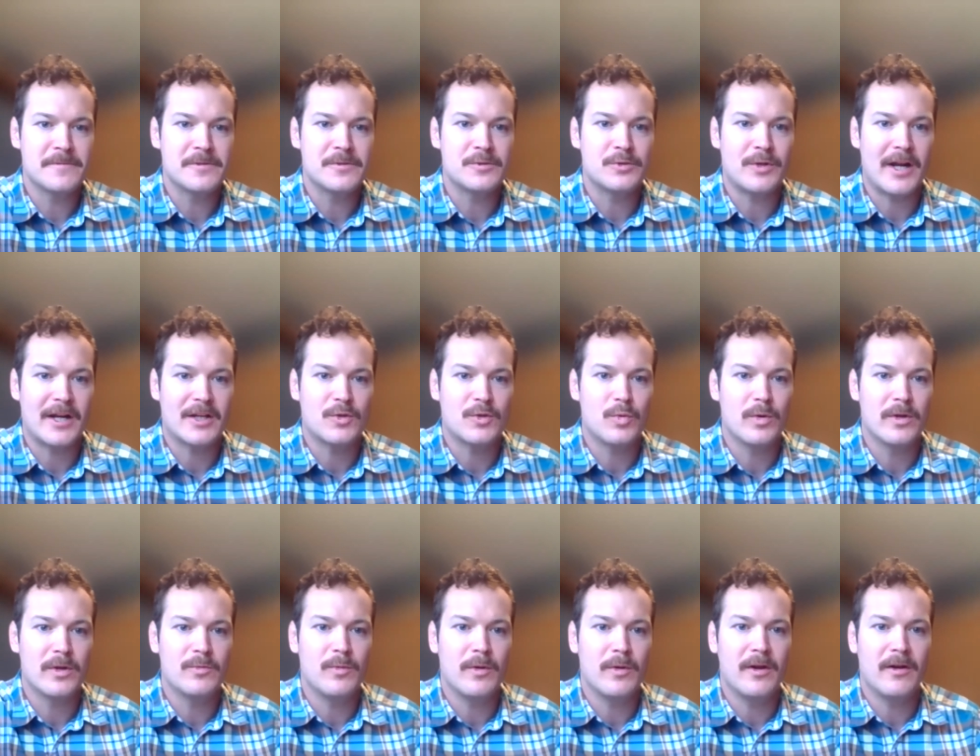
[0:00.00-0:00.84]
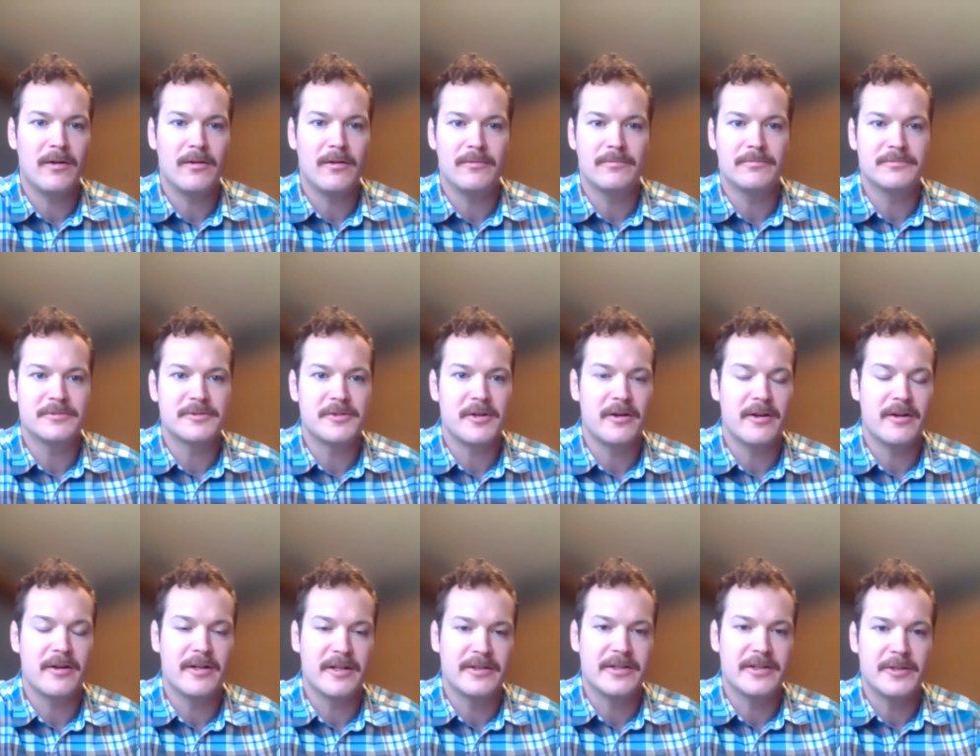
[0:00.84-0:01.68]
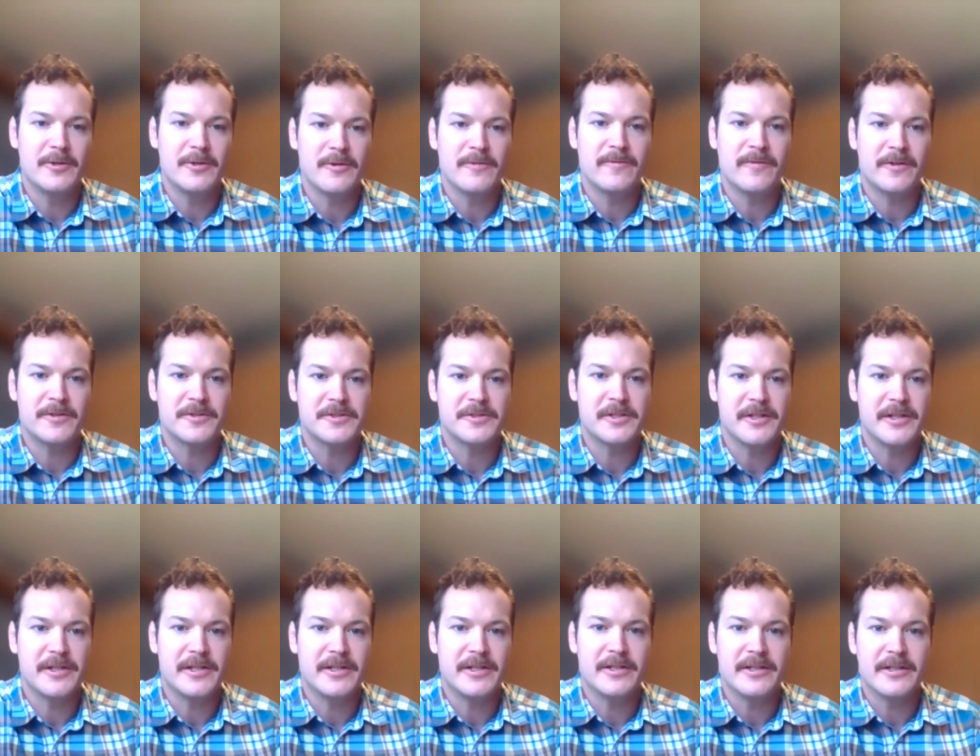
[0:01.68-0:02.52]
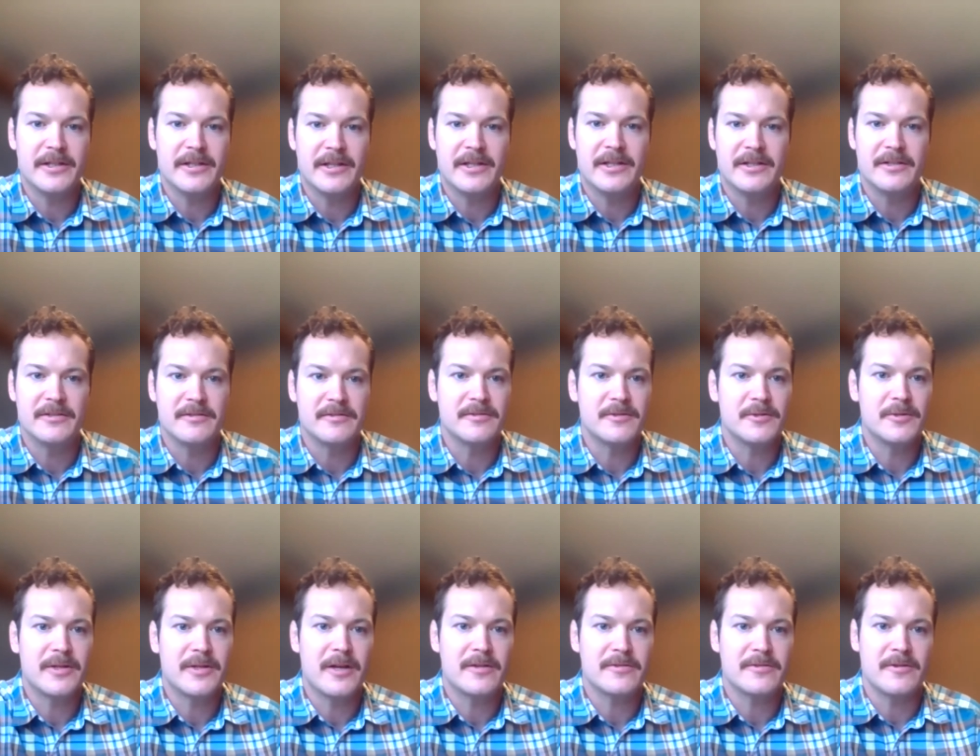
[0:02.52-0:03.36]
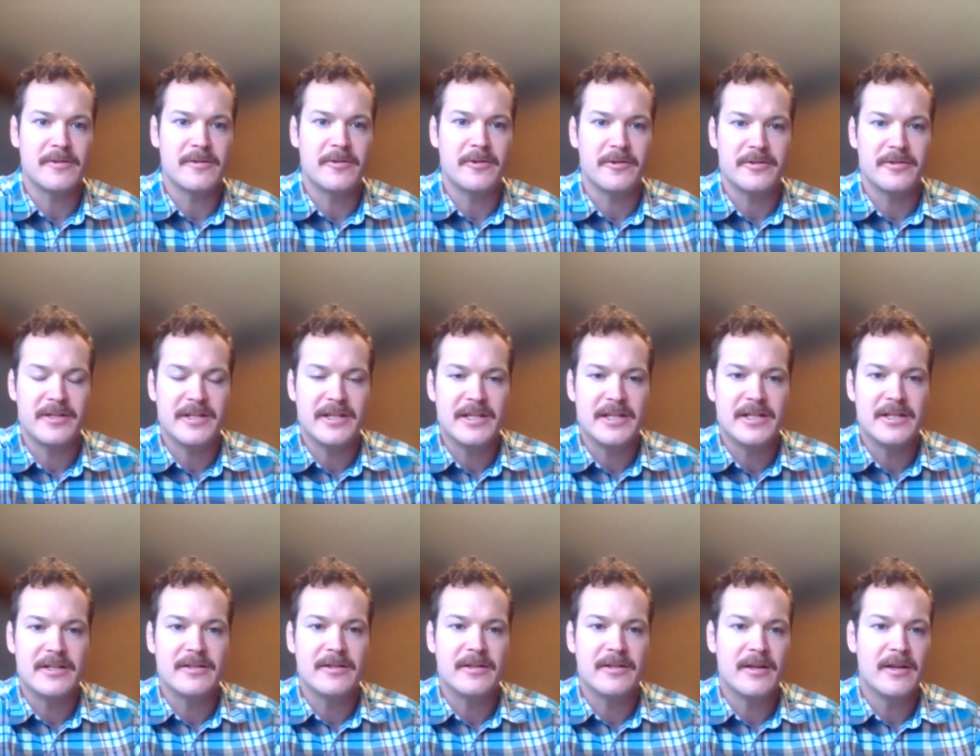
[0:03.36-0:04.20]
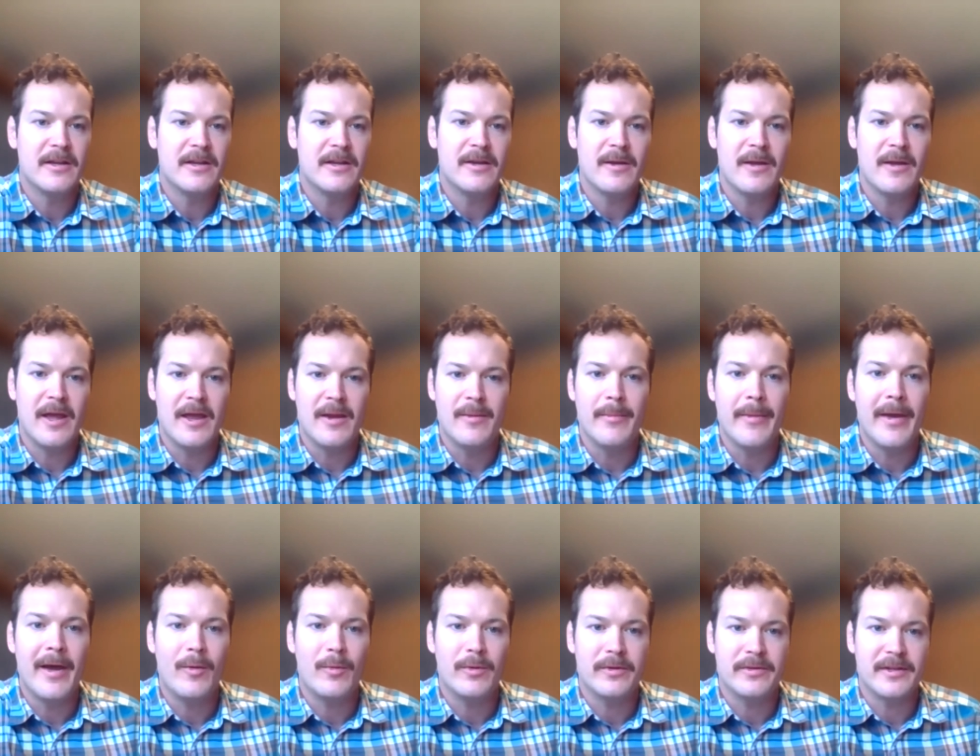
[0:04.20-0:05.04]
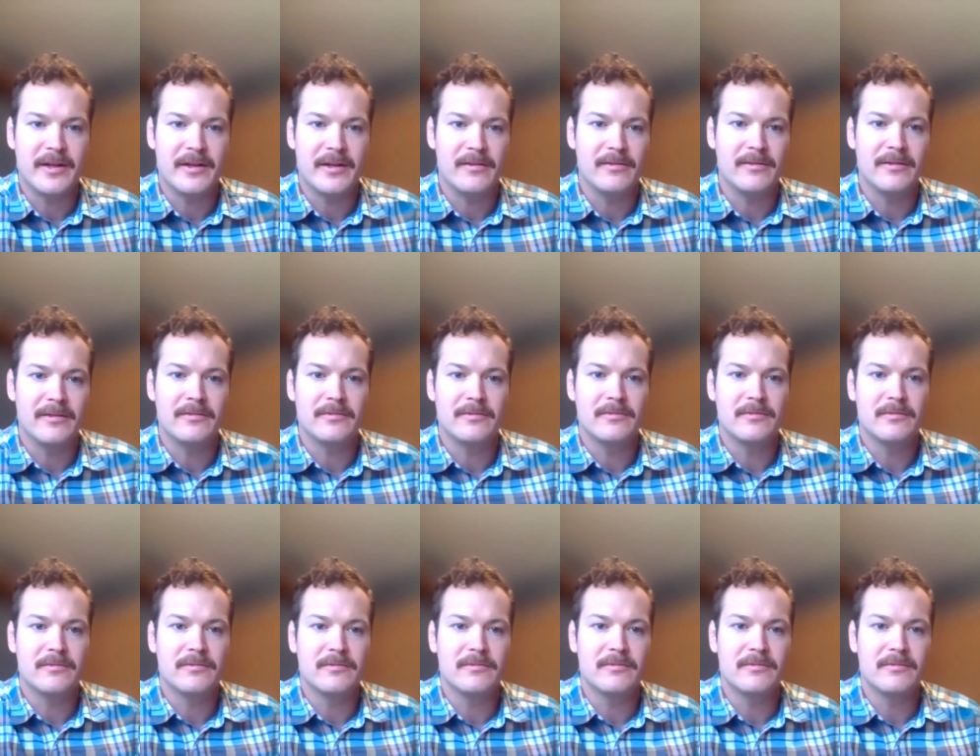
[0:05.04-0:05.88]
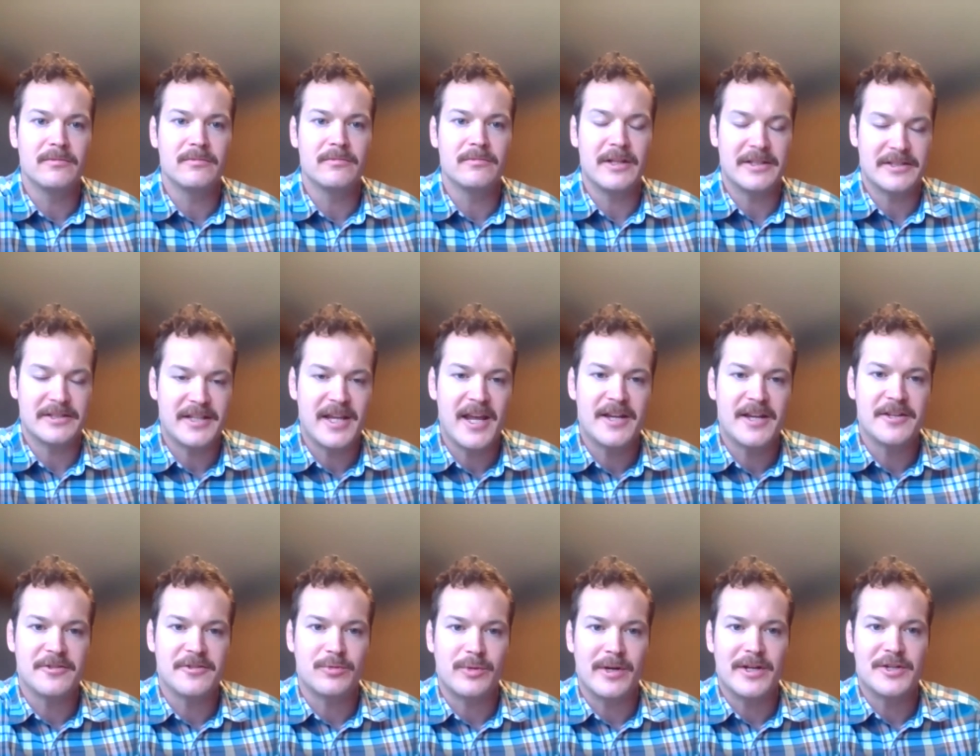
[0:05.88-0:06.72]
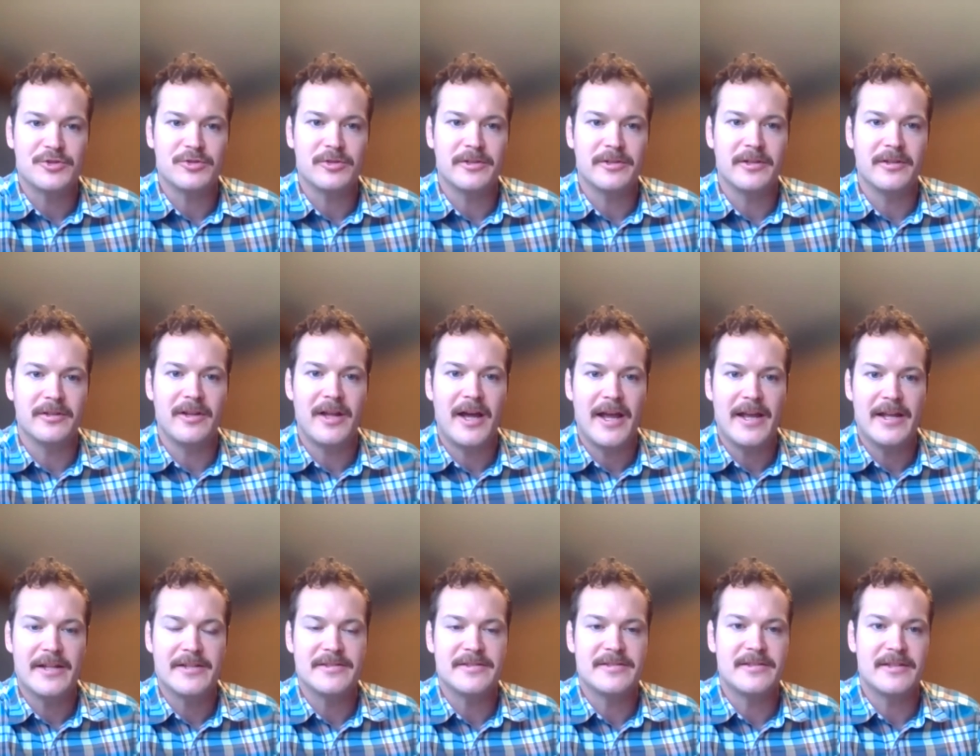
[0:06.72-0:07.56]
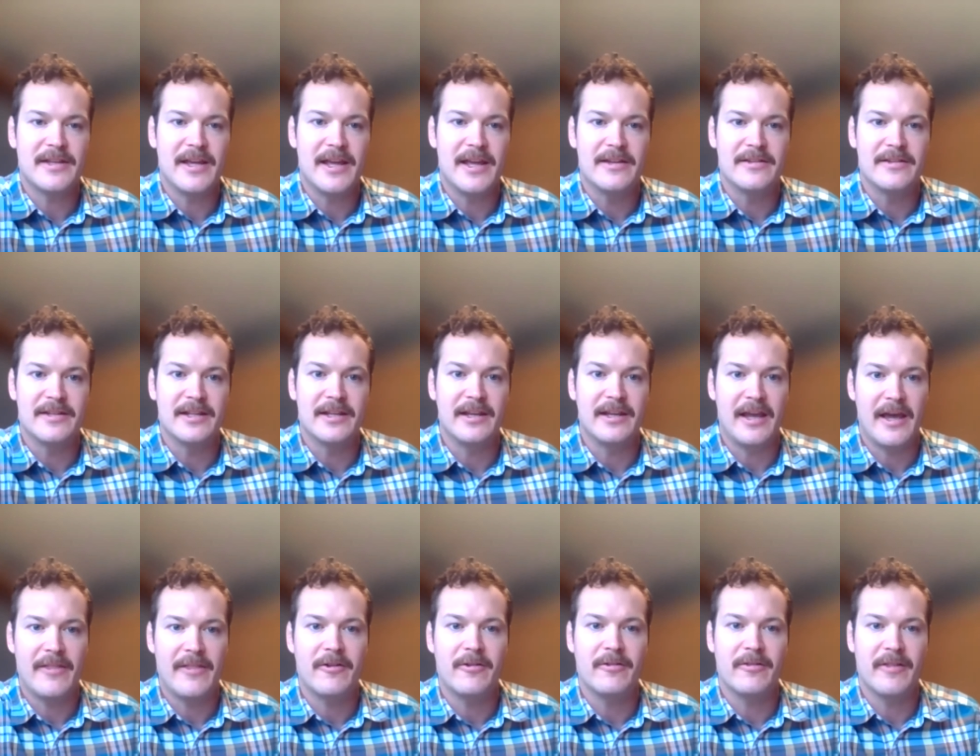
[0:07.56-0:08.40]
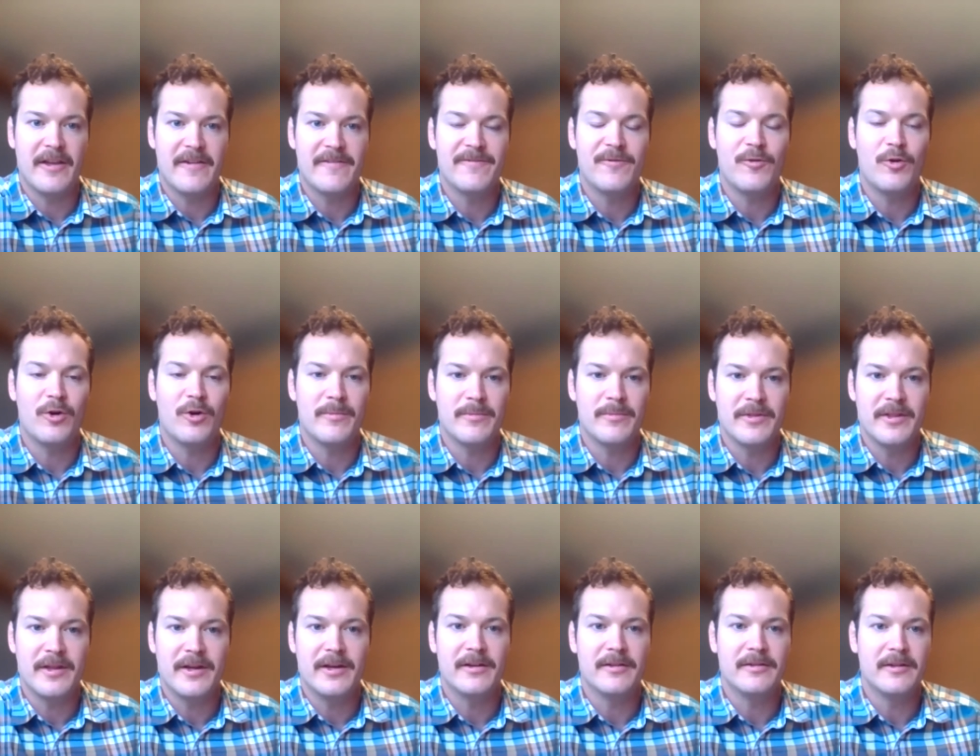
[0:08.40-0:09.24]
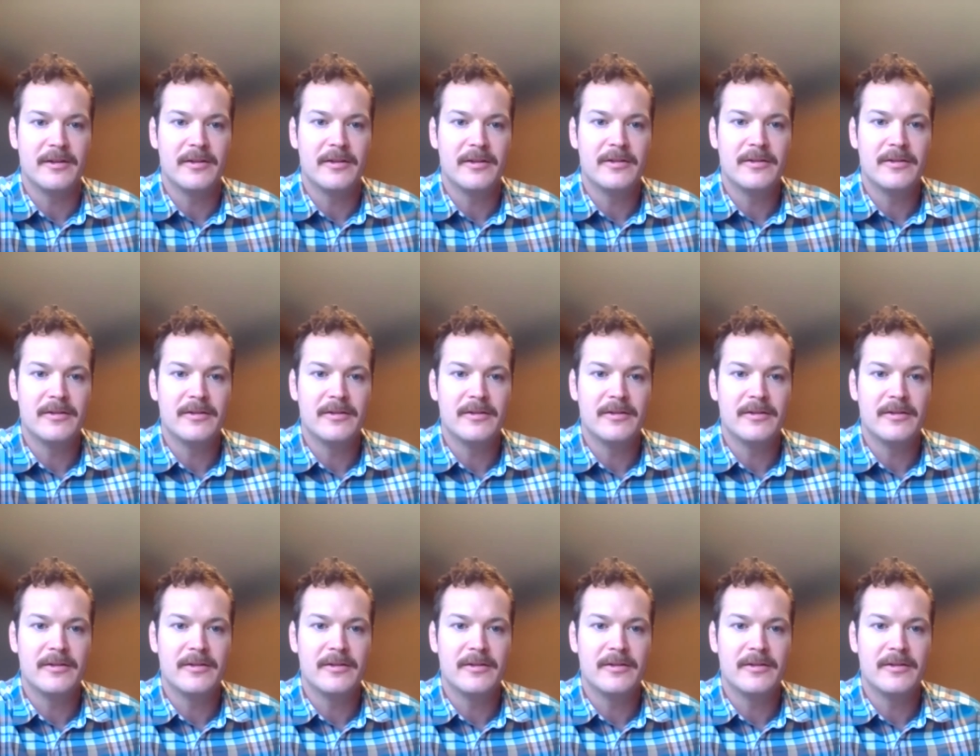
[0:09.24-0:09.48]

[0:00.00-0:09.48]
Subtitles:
Drac Twidwell started at the university in 2013 and met with the Loess Canyons Rangeland Alliance, and together they formed the